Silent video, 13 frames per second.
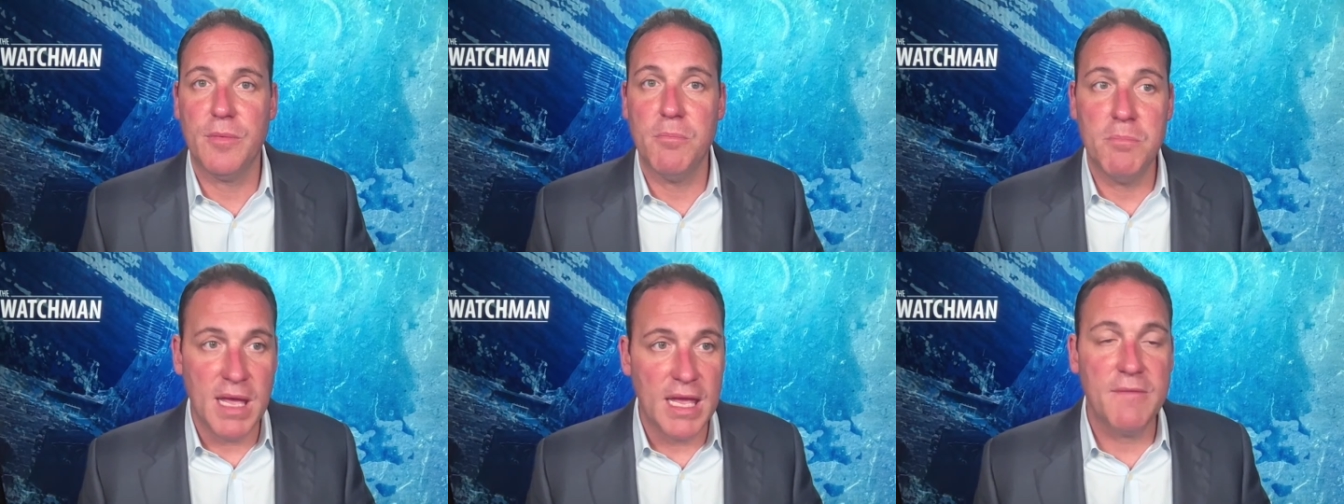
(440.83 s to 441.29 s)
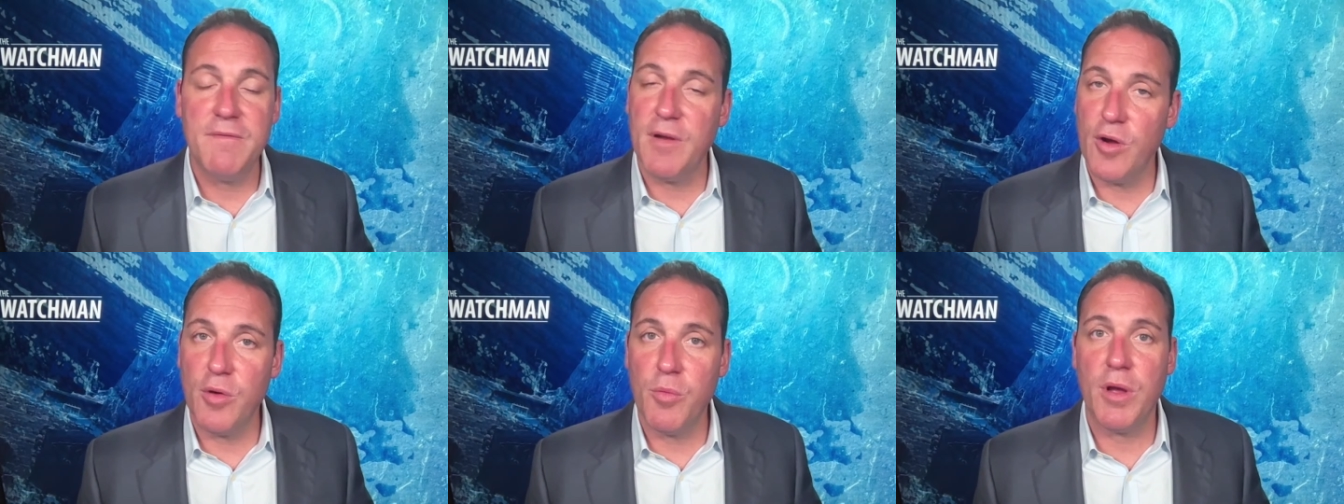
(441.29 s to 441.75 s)
may
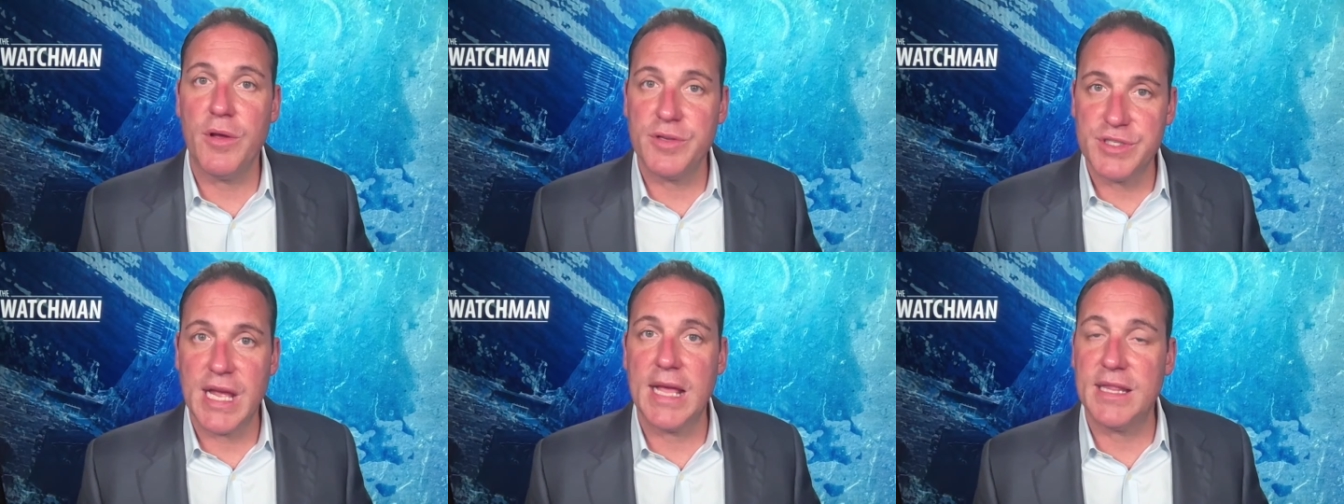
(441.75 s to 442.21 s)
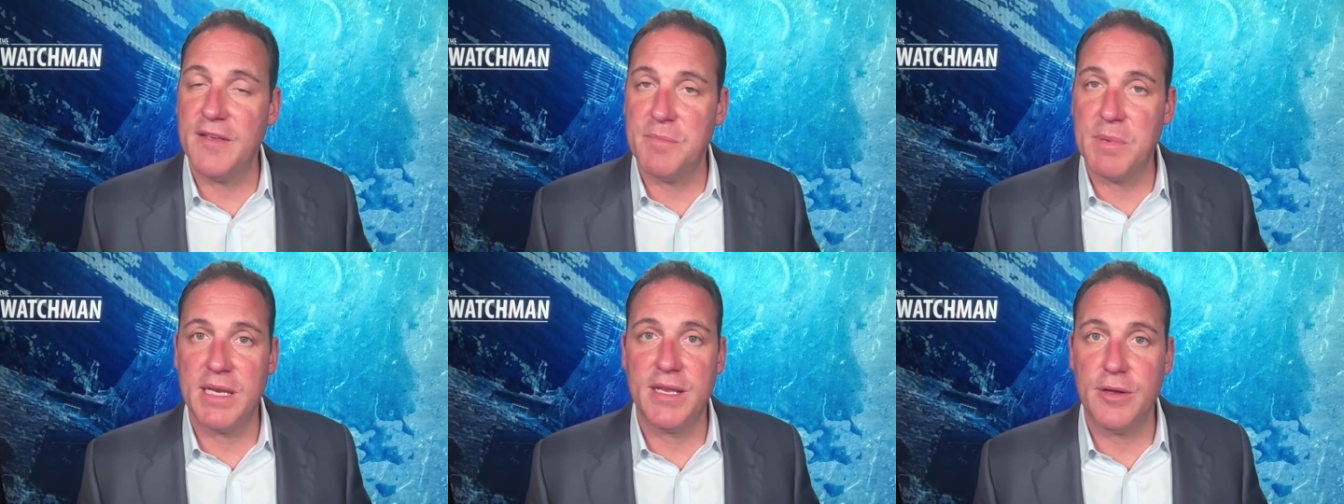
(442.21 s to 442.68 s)
very well, sadly, have
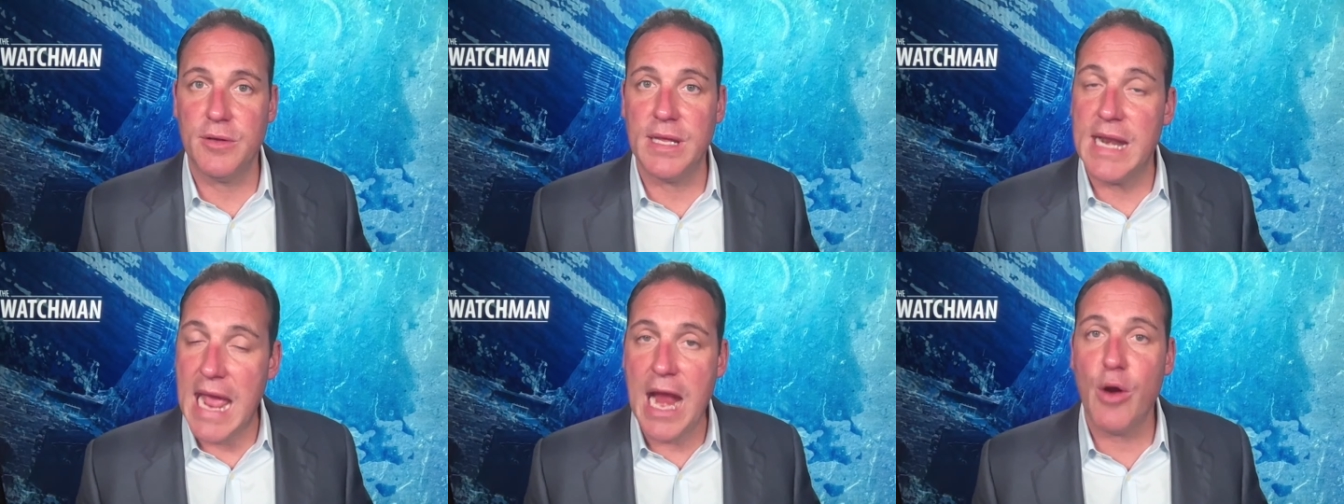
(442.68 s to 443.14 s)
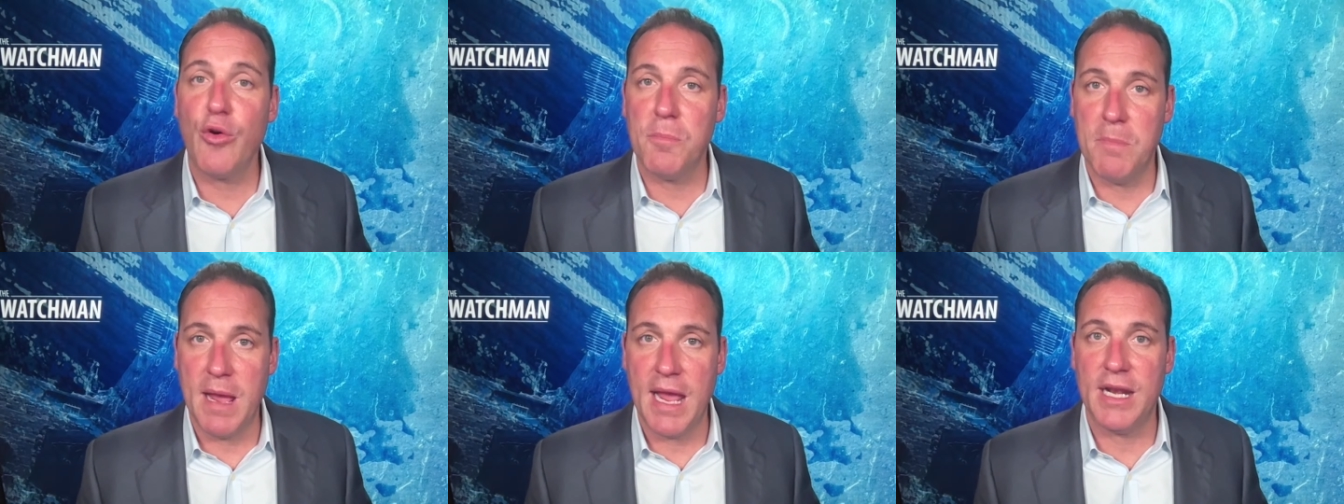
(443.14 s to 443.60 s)
been killed, an
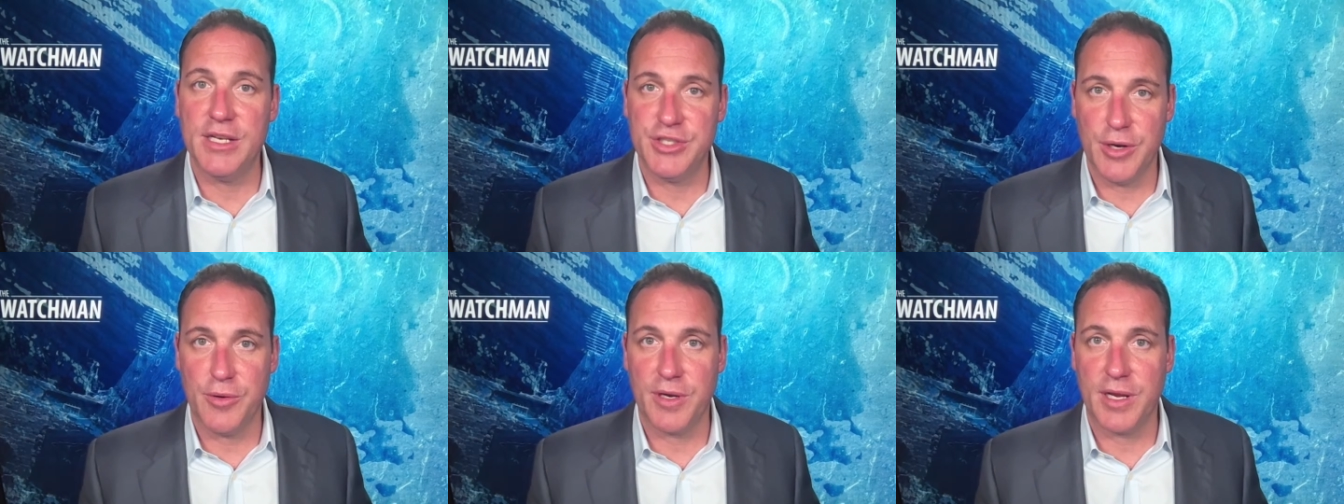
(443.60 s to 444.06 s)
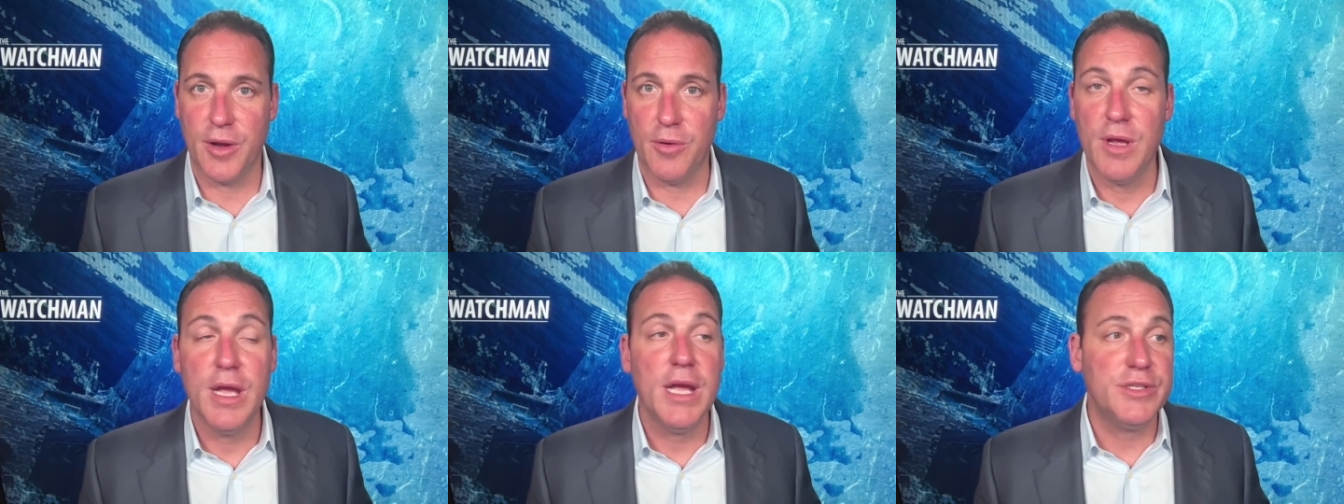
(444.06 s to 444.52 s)
Arab man in Jericho,